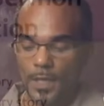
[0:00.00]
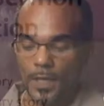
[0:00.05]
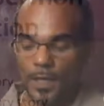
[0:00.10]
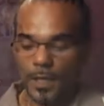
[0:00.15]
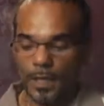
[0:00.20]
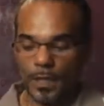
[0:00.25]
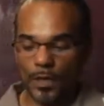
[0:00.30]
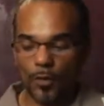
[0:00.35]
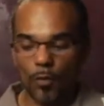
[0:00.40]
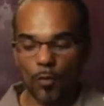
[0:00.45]

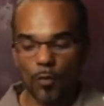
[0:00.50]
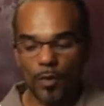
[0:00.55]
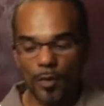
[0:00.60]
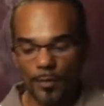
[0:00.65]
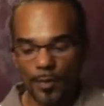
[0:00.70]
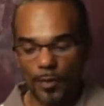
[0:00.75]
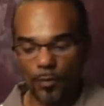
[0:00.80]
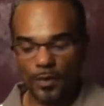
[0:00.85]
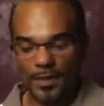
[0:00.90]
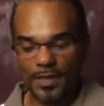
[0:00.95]
the
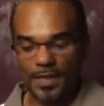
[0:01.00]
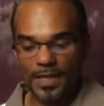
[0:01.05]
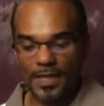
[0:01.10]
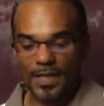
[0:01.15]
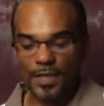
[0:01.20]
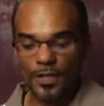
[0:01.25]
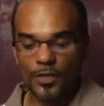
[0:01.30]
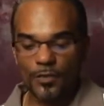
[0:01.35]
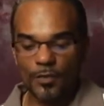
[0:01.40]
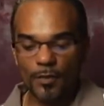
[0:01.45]
woman with the
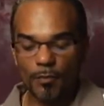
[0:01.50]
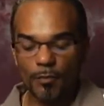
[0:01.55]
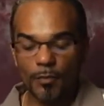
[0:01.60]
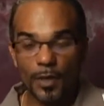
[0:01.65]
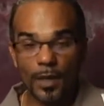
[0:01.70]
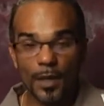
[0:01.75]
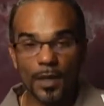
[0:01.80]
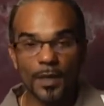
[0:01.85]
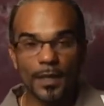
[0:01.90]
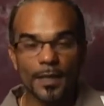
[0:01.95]
issue of
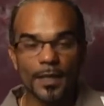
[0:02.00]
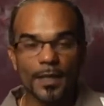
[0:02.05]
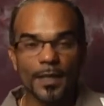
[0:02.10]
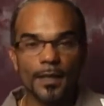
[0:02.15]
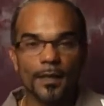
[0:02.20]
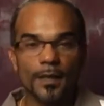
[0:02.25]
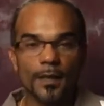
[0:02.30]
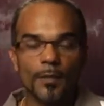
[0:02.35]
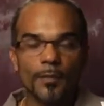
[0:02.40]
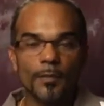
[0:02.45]
blood,
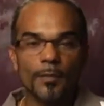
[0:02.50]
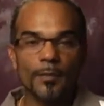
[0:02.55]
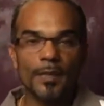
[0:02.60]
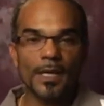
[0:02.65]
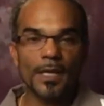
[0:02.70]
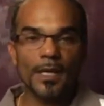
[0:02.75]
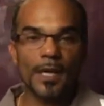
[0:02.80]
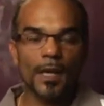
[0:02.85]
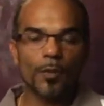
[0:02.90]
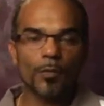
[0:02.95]
and
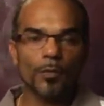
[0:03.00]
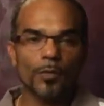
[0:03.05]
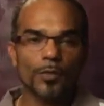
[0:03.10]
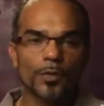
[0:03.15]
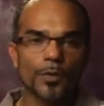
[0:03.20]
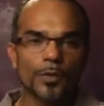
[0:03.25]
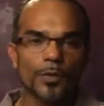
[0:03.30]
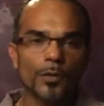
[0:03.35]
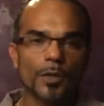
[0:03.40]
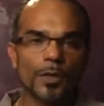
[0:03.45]
being able
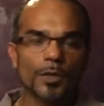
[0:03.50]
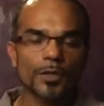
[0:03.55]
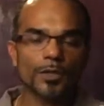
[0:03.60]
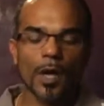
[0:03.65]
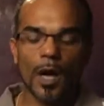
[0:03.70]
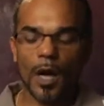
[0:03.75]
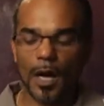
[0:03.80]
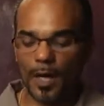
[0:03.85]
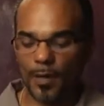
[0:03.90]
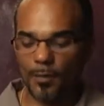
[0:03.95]
to
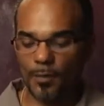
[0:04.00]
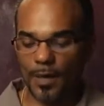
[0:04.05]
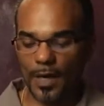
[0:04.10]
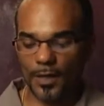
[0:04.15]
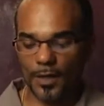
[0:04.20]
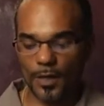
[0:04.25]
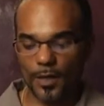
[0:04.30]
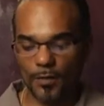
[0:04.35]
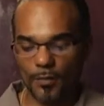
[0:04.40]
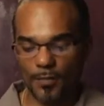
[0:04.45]
talk
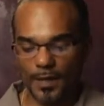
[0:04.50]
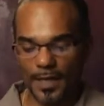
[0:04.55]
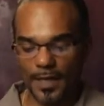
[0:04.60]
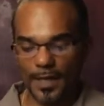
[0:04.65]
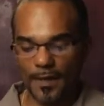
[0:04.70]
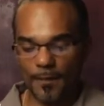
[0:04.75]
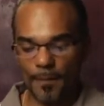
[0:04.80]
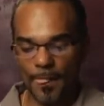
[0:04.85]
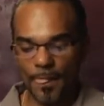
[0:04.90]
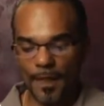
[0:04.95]
about her
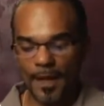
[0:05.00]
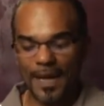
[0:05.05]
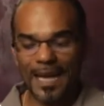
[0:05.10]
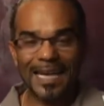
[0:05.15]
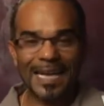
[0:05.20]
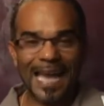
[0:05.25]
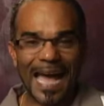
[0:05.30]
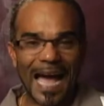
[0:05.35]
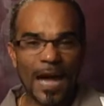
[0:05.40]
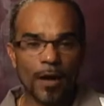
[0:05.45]
being
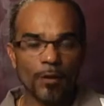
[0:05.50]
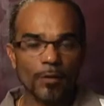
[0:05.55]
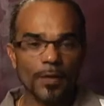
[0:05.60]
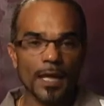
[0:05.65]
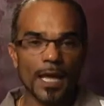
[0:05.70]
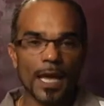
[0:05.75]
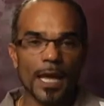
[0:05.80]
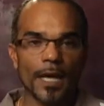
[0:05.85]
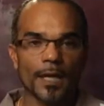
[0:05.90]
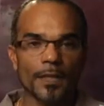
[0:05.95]
an
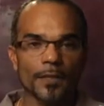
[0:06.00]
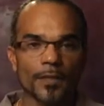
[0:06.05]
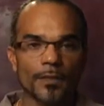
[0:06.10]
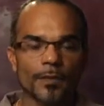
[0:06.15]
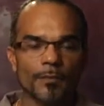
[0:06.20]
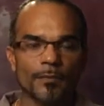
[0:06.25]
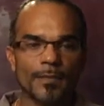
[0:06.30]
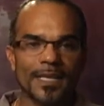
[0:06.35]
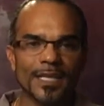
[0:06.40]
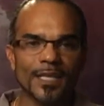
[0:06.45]

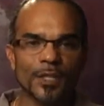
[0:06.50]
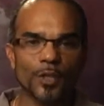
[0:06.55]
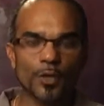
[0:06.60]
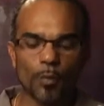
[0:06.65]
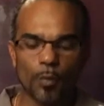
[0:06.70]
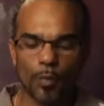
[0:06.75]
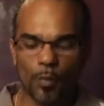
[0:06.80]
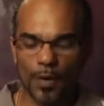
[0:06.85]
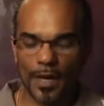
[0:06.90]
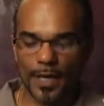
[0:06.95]
outcast, being
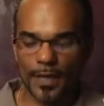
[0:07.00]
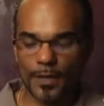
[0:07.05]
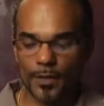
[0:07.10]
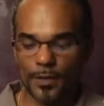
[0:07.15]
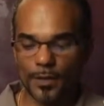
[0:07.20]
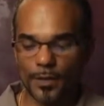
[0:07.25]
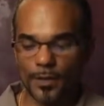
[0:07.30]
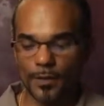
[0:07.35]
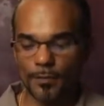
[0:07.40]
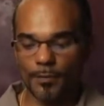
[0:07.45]

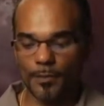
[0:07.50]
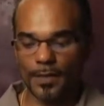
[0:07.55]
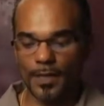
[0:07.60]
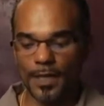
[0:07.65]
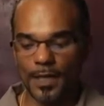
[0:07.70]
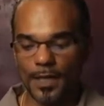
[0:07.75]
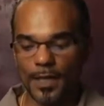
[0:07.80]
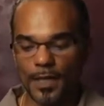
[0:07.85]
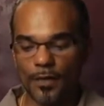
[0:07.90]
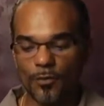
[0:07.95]
depressed,
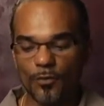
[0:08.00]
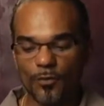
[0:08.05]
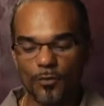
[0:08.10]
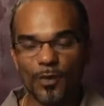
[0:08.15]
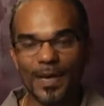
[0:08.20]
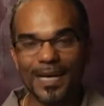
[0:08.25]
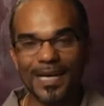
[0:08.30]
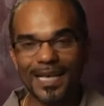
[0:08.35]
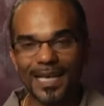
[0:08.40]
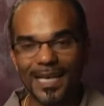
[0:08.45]
being
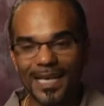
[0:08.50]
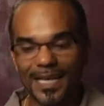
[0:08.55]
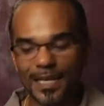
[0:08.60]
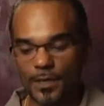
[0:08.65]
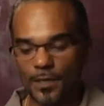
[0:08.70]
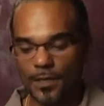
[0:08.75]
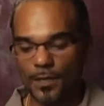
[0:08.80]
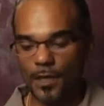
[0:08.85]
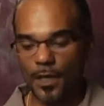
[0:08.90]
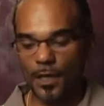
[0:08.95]

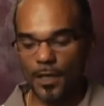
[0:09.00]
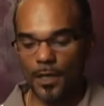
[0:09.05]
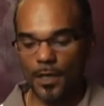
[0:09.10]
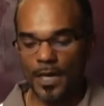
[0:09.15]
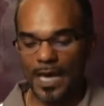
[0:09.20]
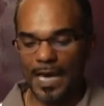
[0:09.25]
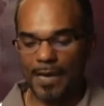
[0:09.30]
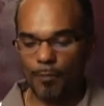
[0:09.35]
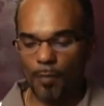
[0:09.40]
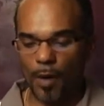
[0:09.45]
friendless,
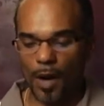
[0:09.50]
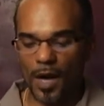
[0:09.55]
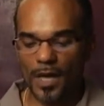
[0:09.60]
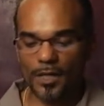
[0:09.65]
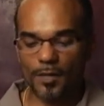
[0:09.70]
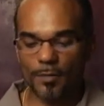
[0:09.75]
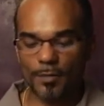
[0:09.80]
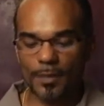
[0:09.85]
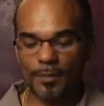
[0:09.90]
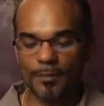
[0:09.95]
and
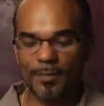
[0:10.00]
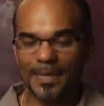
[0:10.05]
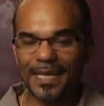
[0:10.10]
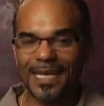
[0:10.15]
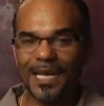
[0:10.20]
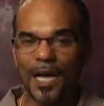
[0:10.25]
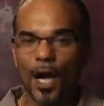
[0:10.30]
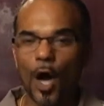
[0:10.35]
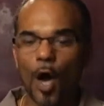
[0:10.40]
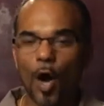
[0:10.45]
possibly
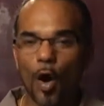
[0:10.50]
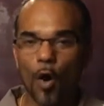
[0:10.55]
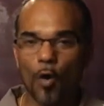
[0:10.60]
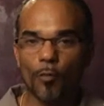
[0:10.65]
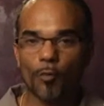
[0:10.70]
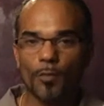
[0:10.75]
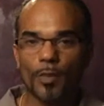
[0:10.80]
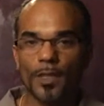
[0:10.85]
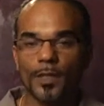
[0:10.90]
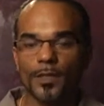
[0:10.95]
being
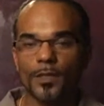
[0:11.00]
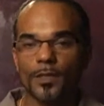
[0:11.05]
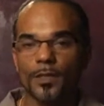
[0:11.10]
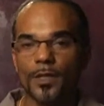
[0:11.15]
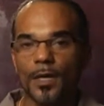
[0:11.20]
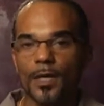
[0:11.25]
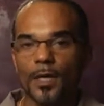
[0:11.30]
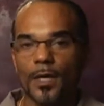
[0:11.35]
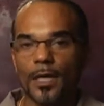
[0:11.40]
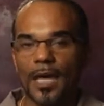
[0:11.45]
hopeless,
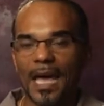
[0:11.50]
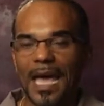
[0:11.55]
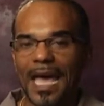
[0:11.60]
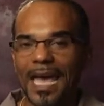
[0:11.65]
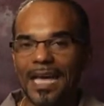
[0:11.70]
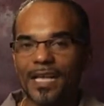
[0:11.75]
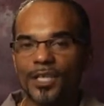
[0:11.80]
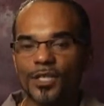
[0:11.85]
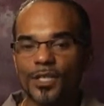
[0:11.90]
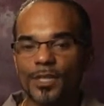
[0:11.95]

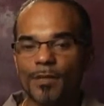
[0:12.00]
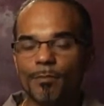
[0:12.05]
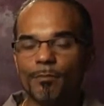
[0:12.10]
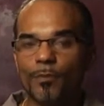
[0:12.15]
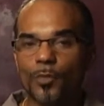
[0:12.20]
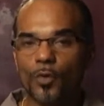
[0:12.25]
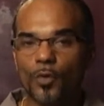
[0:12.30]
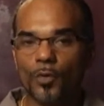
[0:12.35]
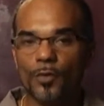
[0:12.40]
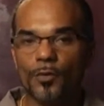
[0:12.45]
as she
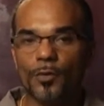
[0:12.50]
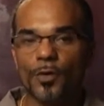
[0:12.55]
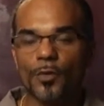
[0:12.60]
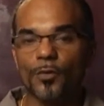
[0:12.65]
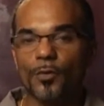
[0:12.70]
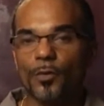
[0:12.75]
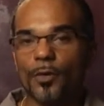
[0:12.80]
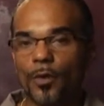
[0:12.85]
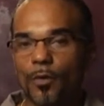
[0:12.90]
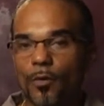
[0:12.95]
moved
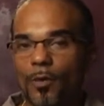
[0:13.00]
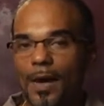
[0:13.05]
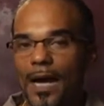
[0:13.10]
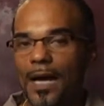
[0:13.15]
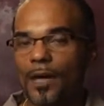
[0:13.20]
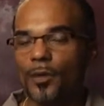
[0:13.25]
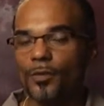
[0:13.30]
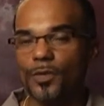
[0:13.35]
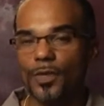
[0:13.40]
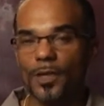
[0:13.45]
through the
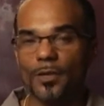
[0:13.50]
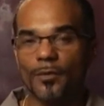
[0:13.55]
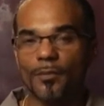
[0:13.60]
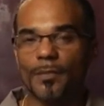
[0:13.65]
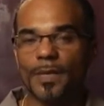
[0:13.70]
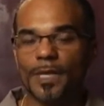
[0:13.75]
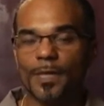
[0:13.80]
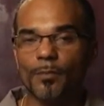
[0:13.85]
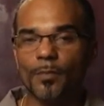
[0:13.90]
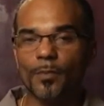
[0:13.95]
crowds of
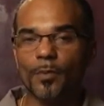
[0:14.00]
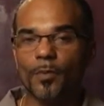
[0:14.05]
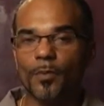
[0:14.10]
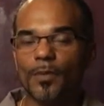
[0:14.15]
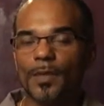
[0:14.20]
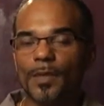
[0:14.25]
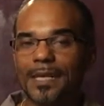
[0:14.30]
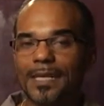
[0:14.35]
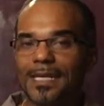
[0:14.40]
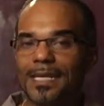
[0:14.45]
people
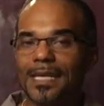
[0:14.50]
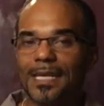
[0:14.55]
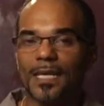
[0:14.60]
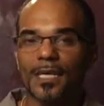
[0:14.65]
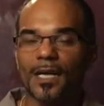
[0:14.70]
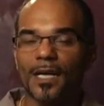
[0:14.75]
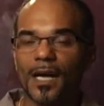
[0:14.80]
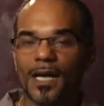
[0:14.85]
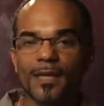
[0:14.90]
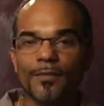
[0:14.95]
that did
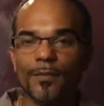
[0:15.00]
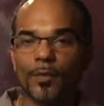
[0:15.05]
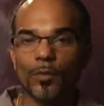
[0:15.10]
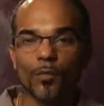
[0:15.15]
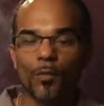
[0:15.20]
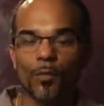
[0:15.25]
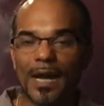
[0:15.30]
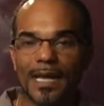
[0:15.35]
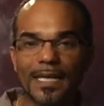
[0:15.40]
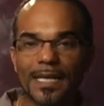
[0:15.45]
not
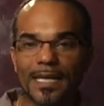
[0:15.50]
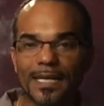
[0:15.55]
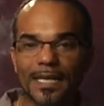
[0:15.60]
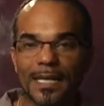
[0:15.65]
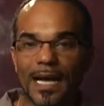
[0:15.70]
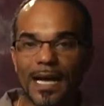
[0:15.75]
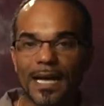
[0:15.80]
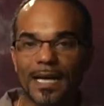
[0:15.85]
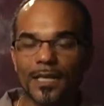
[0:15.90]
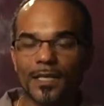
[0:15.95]
even
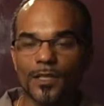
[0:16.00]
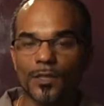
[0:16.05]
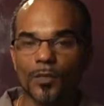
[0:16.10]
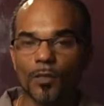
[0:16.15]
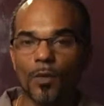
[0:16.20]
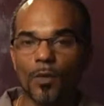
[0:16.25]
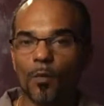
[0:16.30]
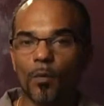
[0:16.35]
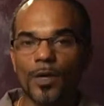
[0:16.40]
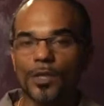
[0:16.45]
recognize
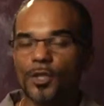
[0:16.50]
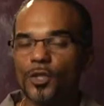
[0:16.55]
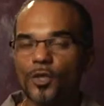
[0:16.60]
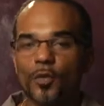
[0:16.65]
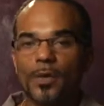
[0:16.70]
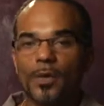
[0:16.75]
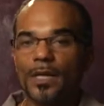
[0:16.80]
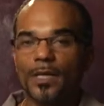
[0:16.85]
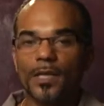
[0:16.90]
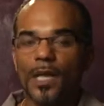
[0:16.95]
or want
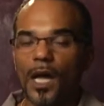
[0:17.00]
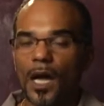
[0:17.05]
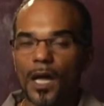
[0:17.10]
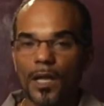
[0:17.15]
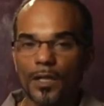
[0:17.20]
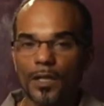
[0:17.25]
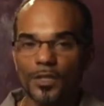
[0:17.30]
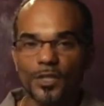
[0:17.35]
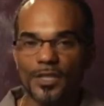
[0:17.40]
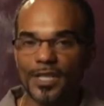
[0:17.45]
to
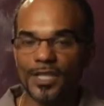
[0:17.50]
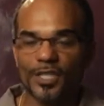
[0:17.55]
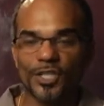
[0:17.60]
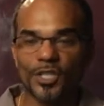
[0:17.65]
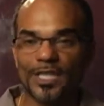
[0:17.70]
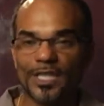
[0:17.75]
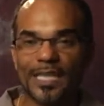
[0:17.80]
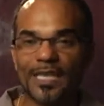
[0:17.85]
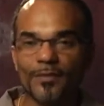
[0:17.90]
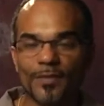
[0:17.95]
acknowledge that
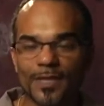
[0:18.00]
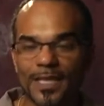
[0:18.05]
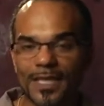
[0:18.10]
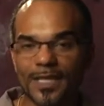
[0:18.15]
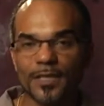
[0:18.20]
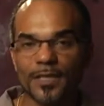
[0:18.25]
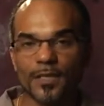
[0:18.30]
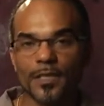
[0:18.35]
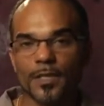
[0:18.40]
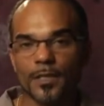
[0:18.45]
she even
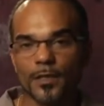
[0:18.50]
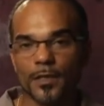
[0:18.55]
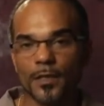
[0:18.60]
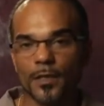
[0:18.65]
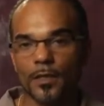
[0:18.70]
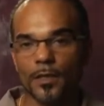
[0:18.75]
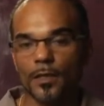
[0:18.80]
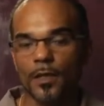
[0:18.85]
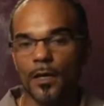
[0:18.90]
existed.